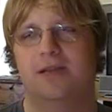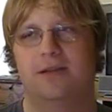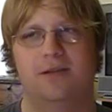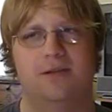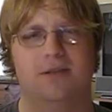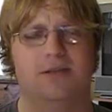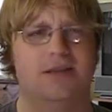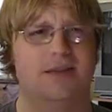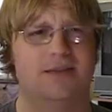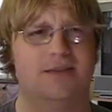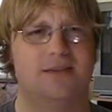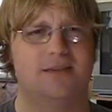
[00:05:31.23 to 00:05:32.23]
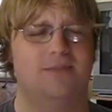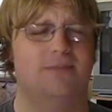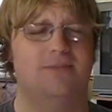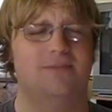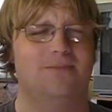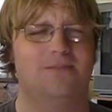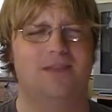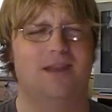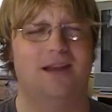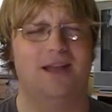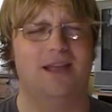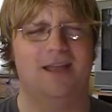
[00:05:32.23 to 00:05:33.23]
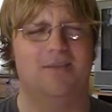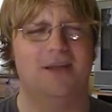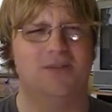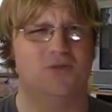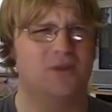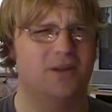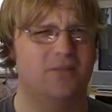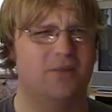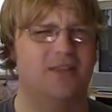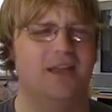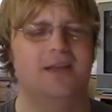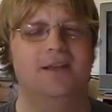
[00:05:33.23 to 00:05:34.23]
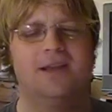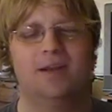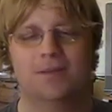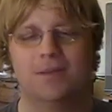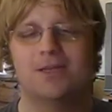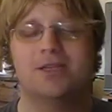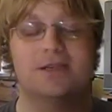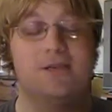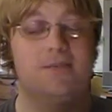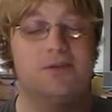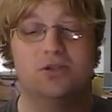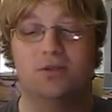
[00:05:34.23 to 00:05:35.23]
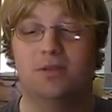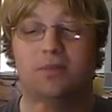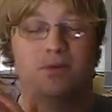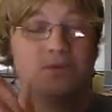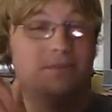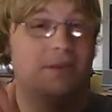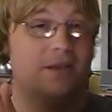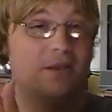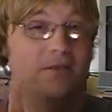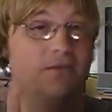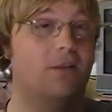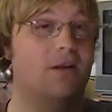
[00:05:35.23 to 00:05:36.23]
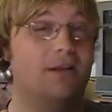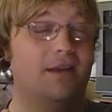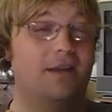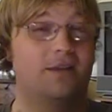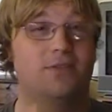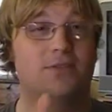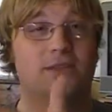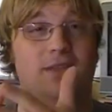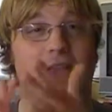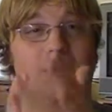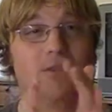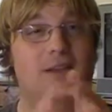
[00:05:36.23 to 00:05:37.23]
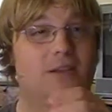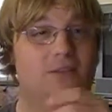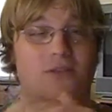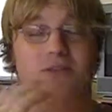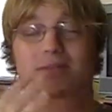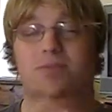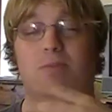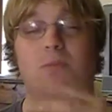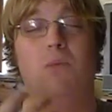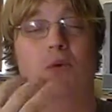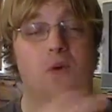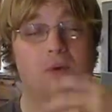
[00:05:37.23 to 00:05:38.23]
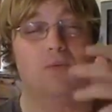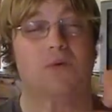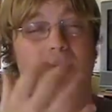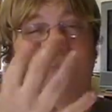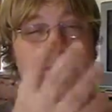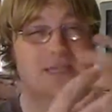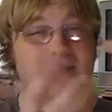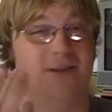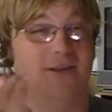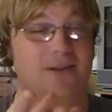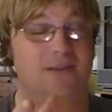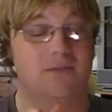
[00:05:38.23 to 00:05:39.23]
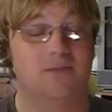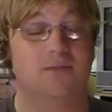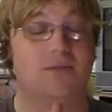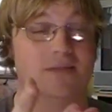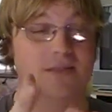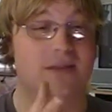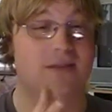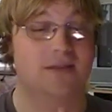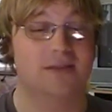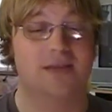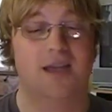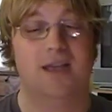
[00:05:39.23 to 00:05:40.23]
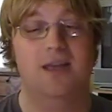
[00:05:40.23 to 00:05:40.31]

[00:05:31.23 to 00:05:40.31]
You know, the classic kind of anime trick where they basically put you in the perspective of one character, so the other character seems more and more mysterious through the series.